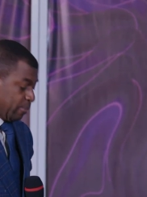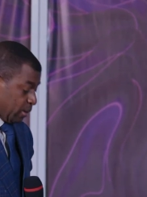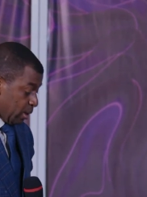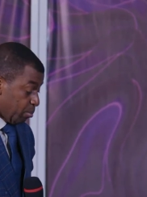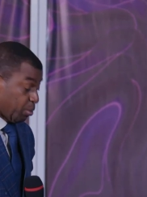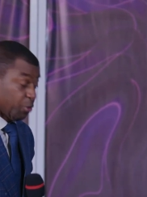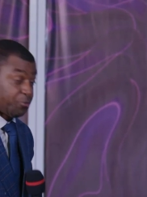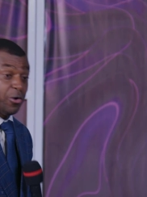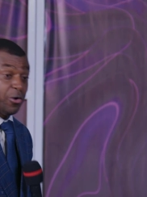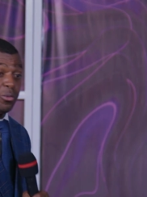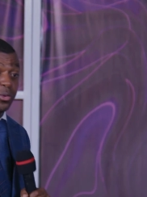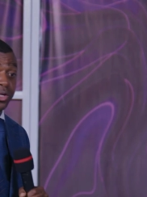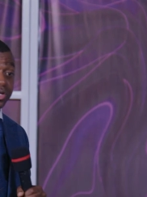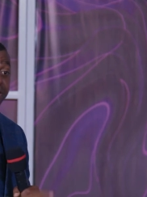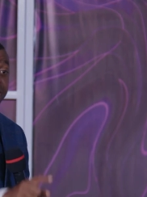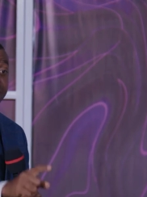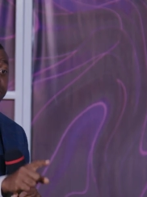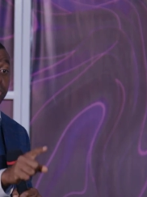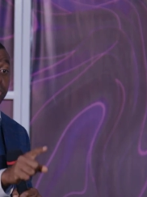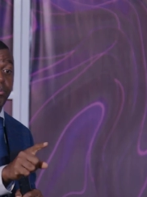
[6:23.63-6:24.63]
Before we
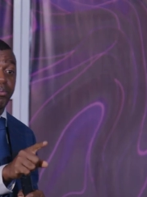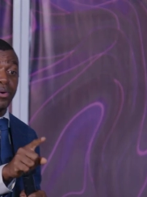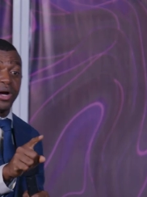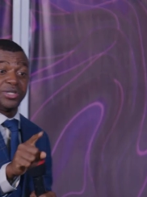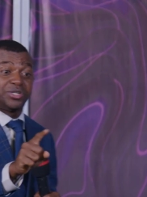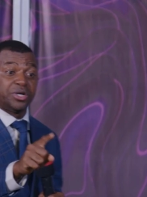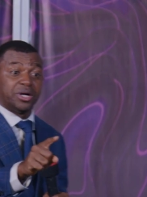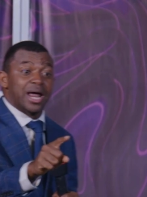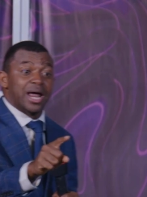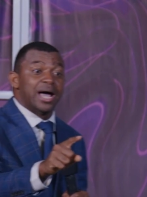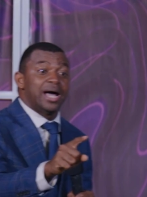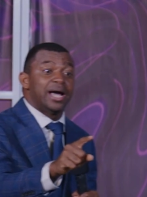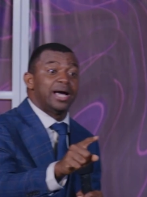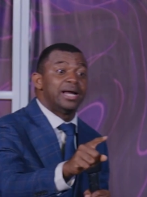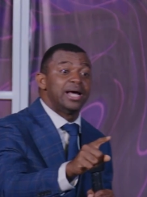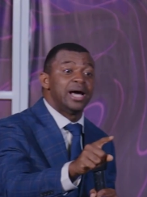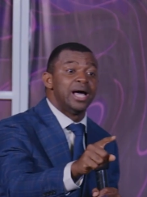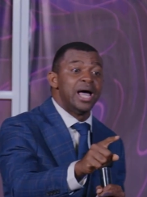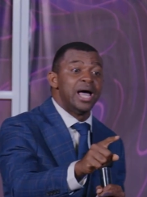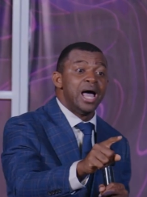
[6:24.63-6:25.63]
start to pray tonight,
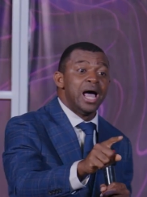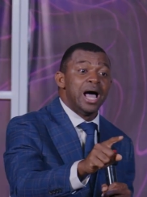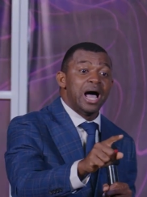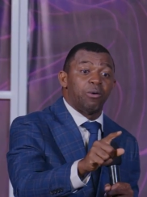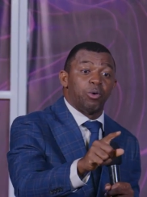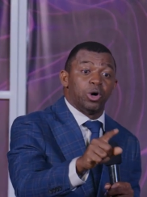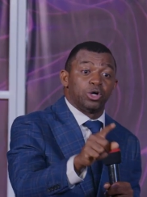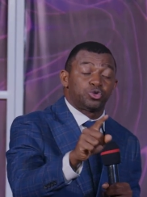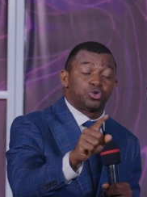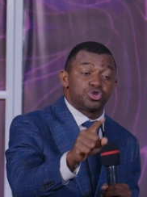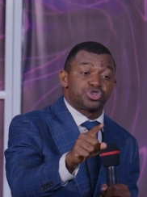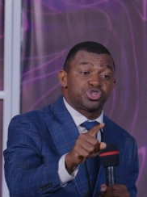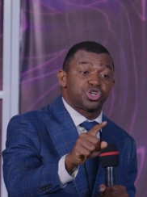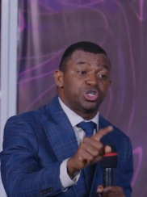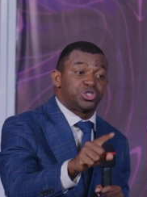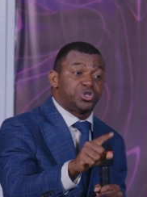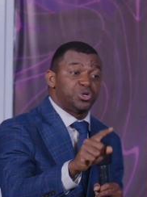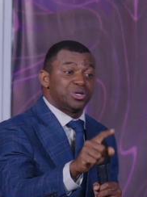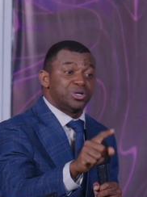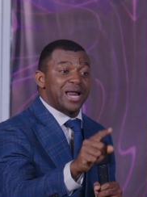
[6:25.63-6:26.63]
I want to show
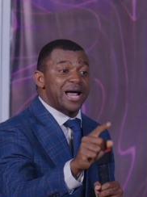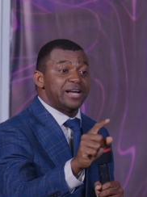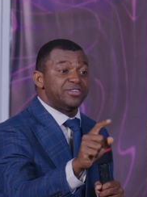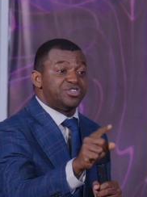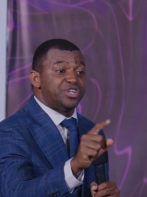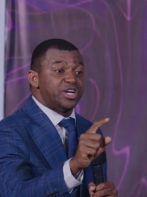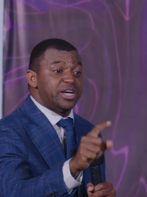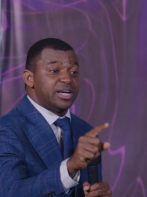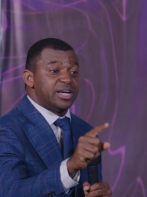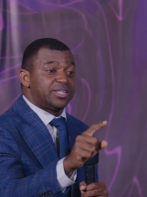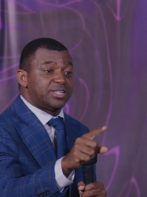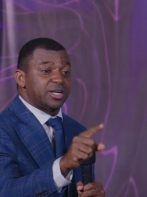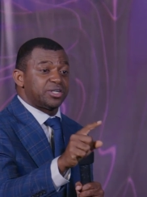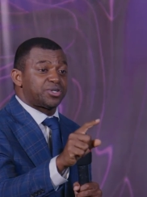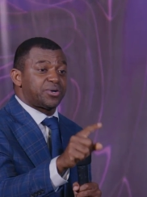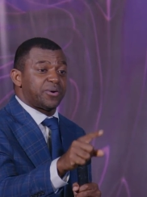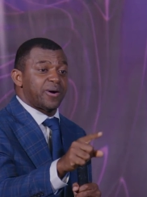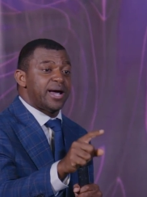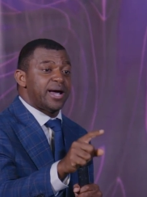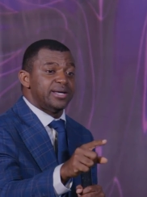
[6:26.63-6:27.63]
to you that Jesus
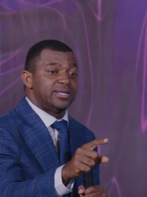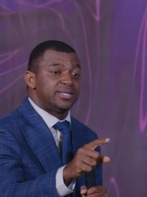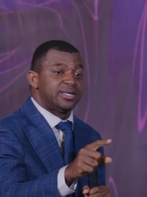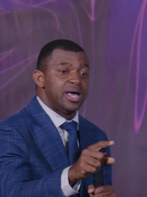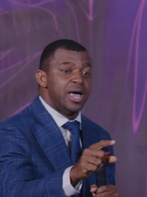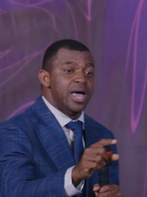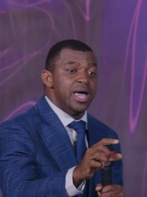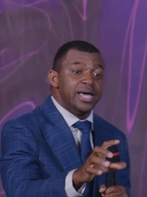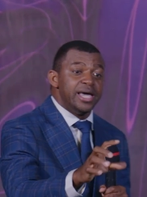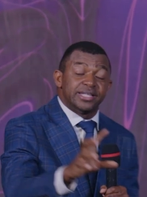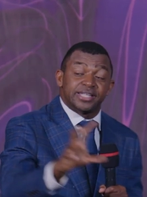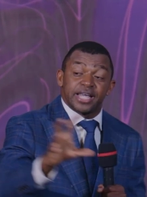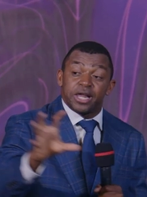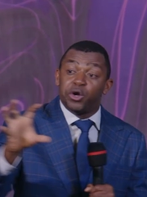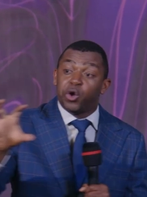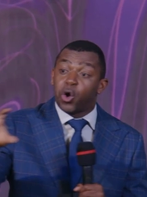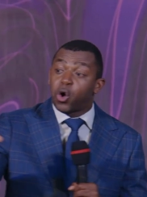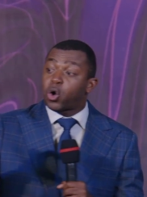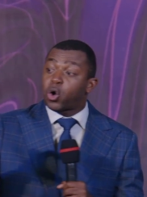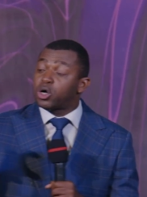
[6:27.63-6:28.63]
Christ is the
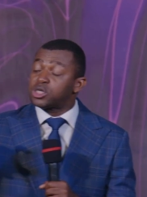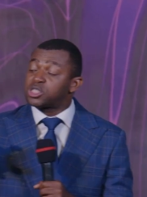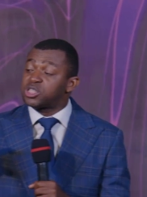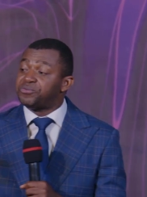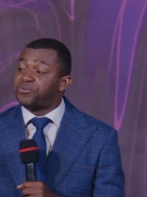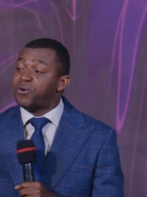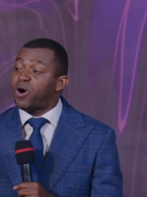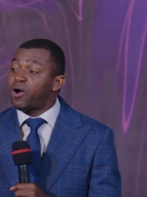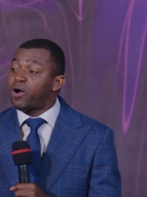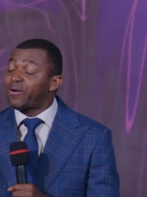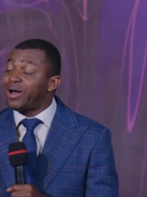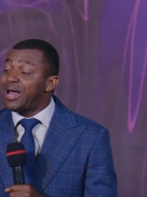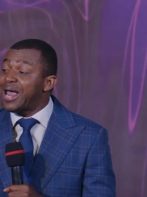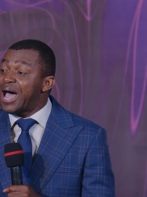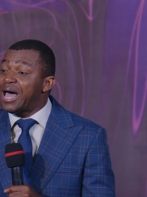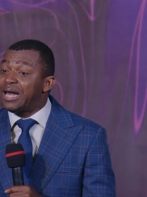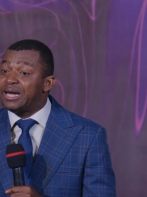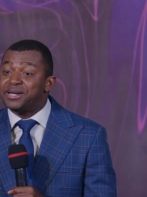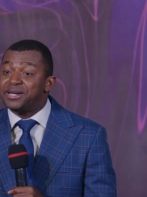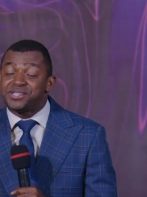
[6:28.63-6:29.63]
locus of all
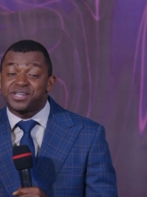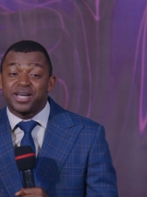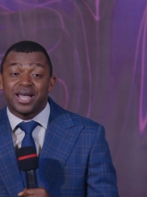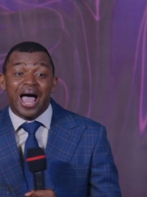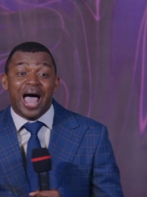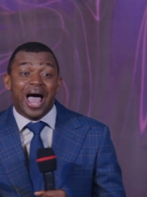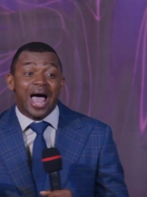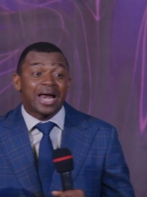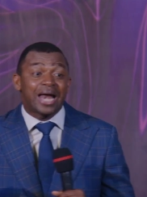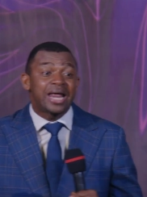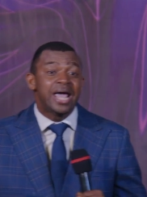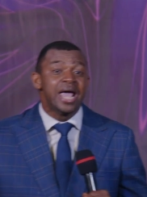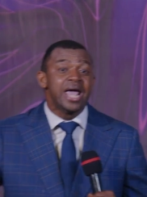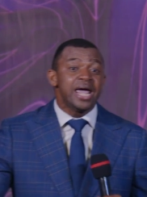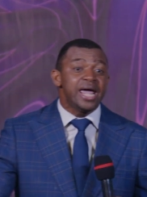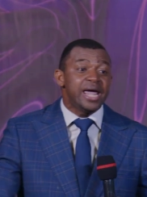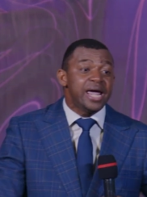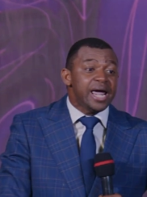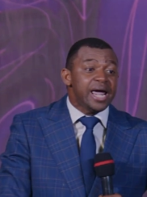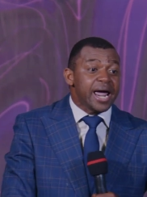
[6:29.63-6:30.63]
reality, and
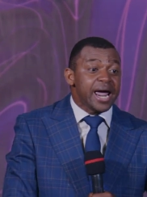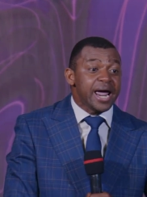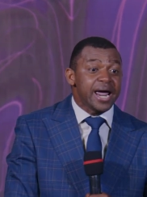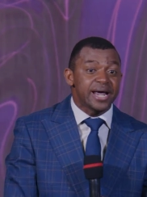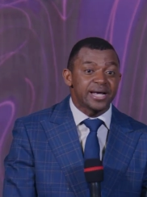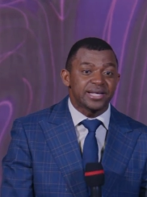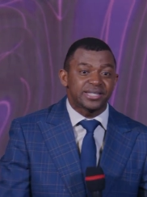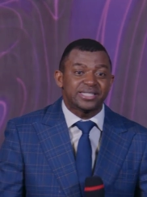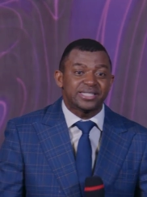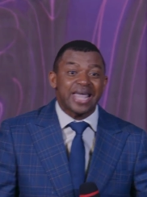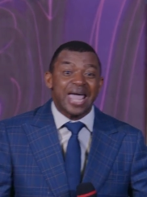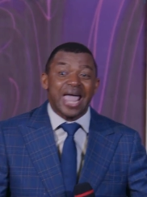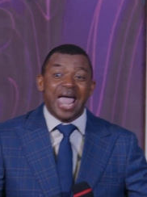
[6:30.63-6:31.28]
he is the